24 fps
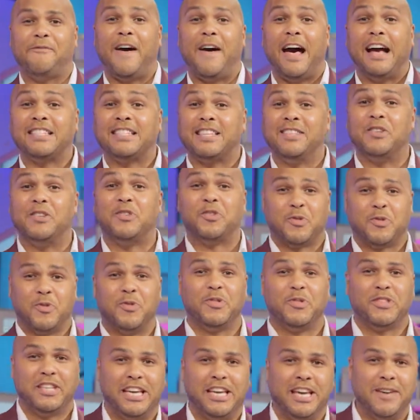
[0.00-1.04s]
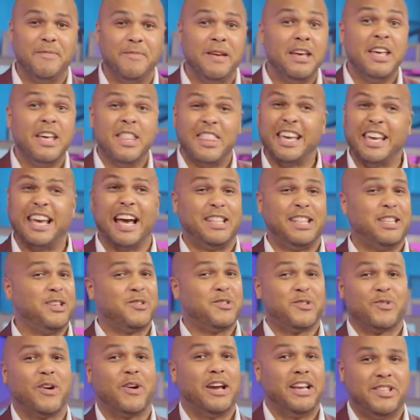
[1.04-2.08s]
Fox and the Truth team, they got
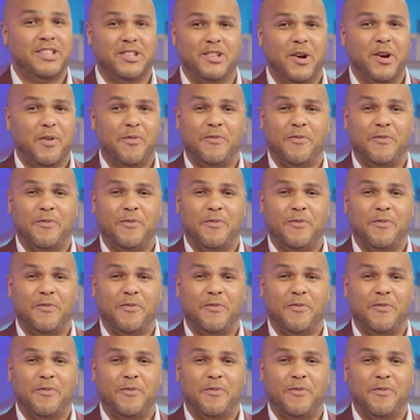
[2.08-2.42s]
this great show,